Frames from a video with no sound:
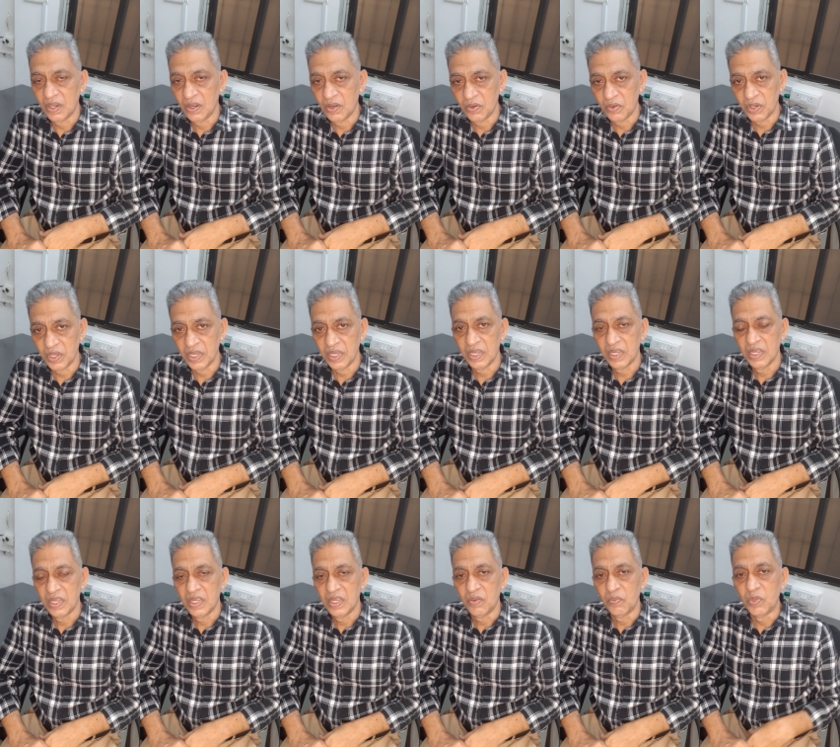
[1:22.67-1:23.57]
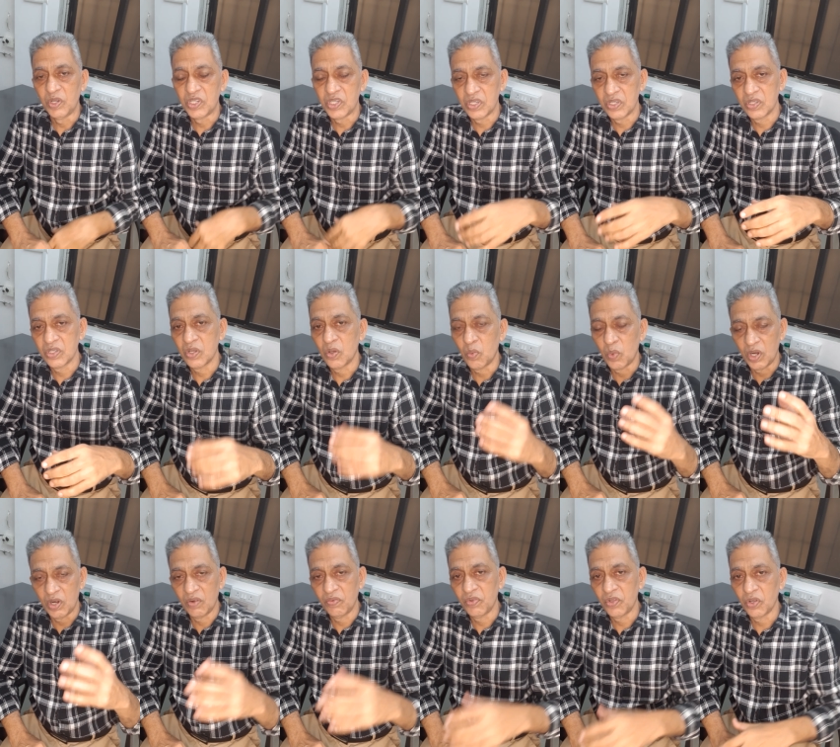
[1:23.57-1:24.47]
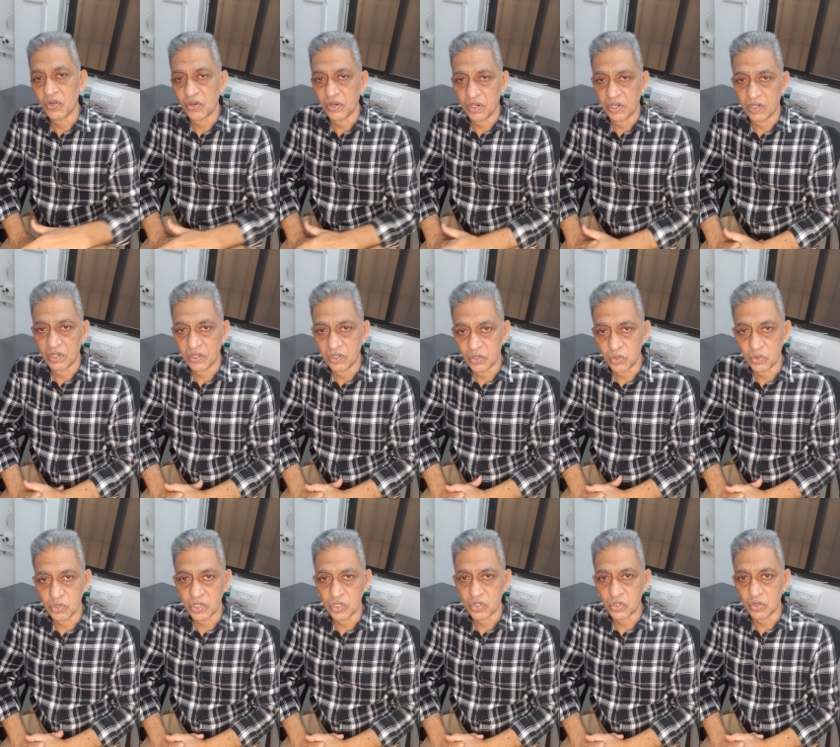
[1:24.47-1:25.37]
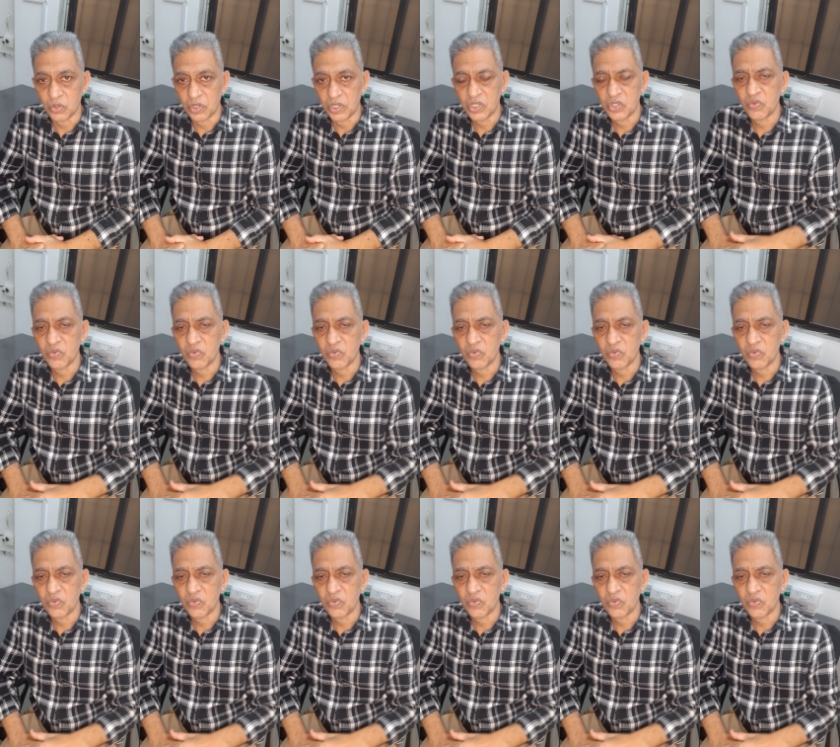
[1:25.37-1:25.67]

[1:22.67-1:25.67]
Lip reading: okay, which is one of your user stories.